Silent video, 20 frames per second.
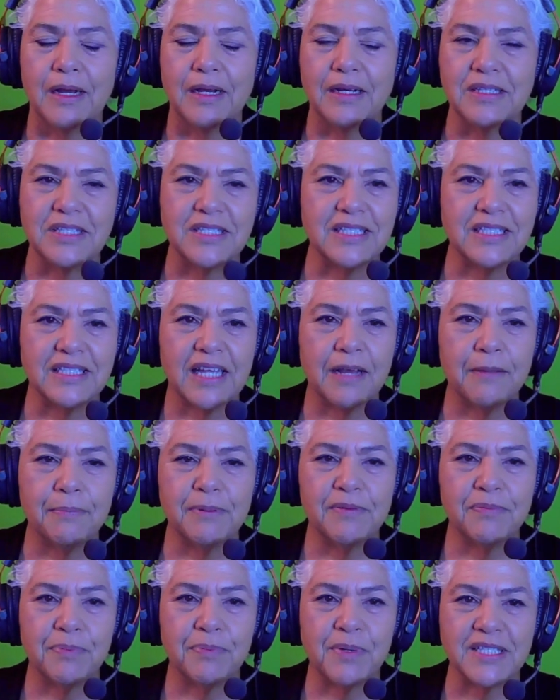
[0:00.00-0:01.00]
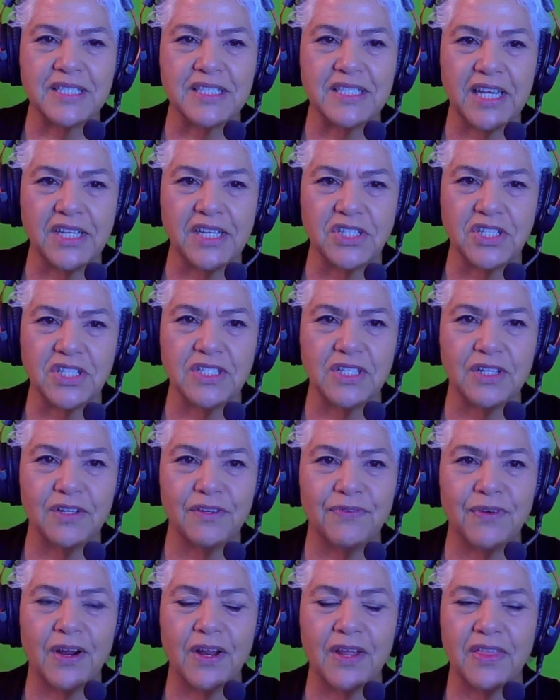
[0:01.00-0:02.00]
just a couple of presentations so
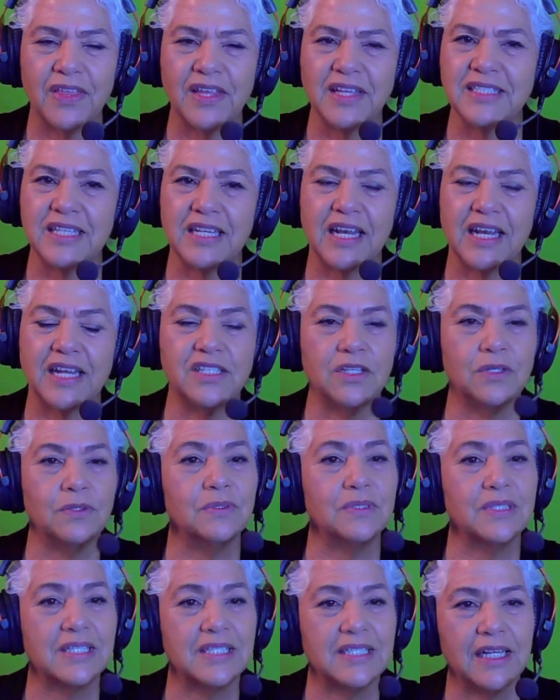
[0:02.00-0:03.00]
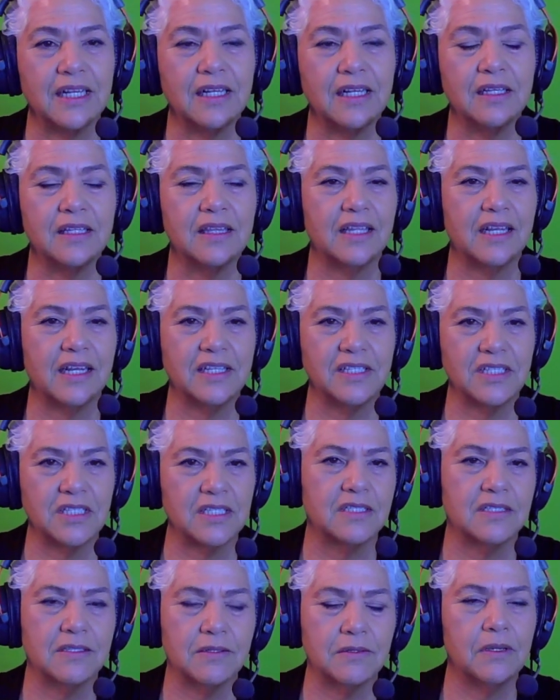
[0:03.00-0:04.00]
far, things that I don't sell that I
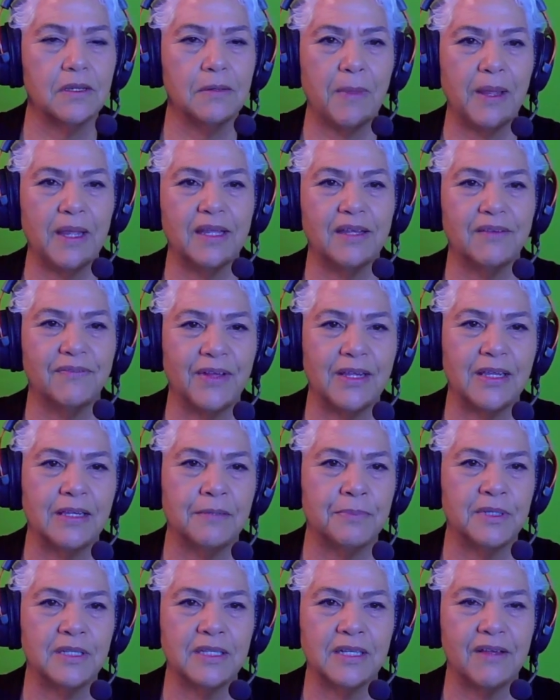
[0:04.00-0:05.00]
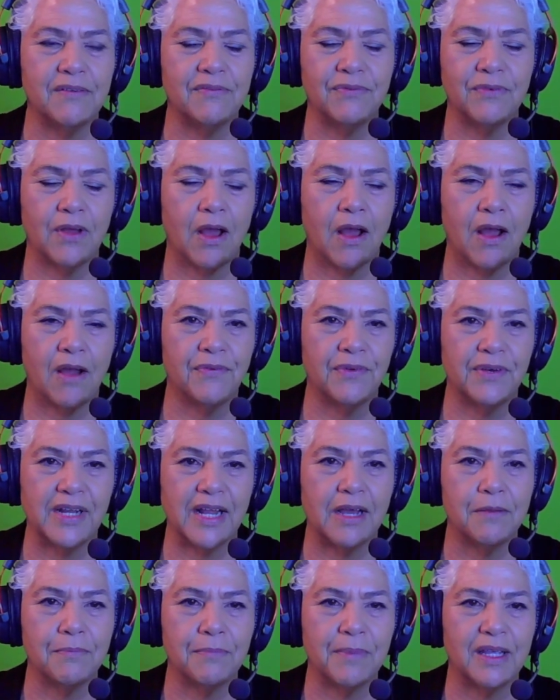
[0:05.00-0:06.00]
just make available, and I've offered
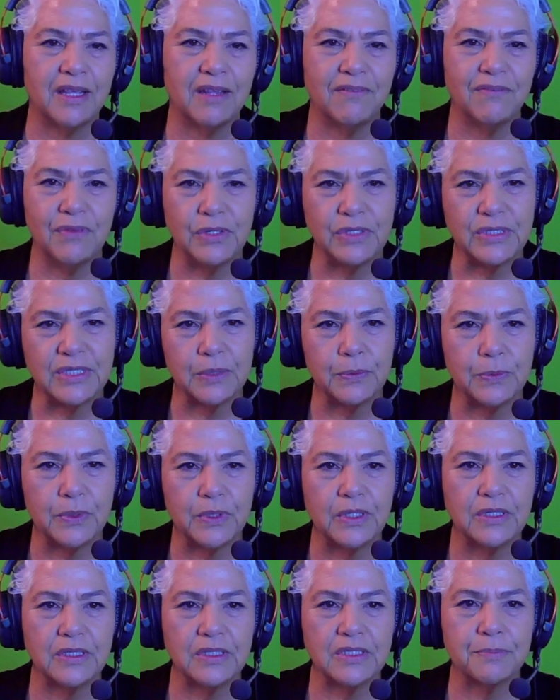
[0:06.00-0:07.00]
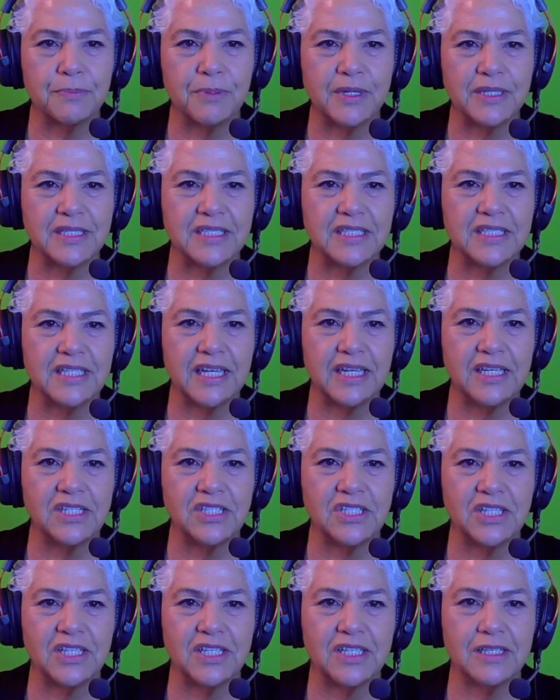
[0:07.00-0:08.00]
out my confusing words
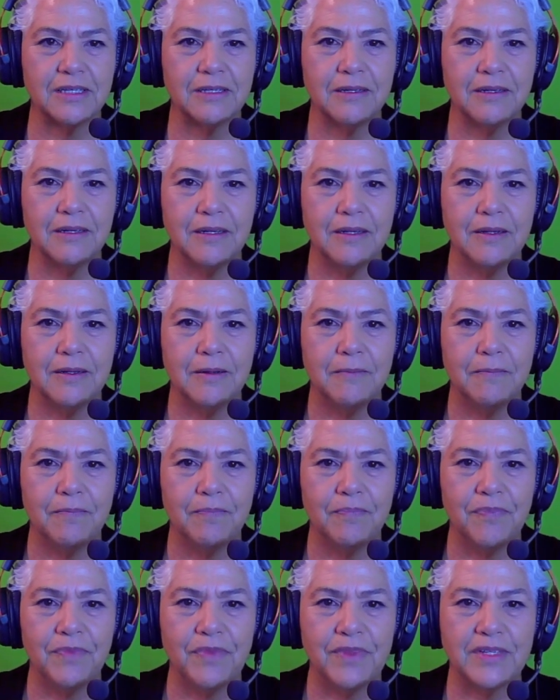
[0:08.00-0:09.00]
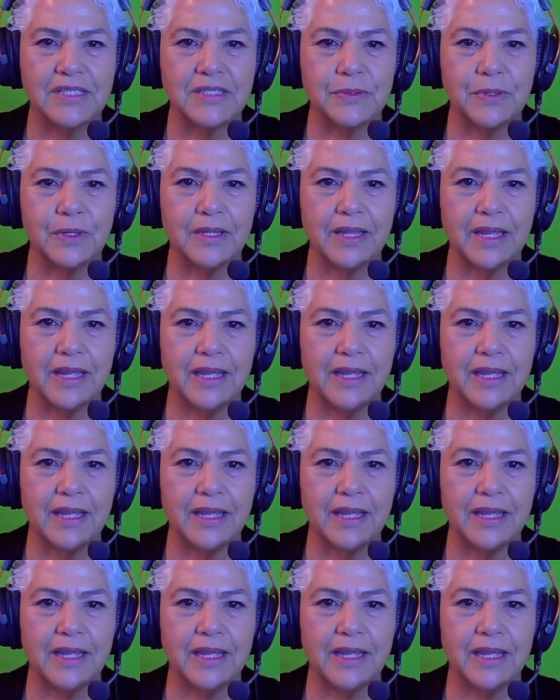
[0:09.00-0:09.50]
presentation. This one that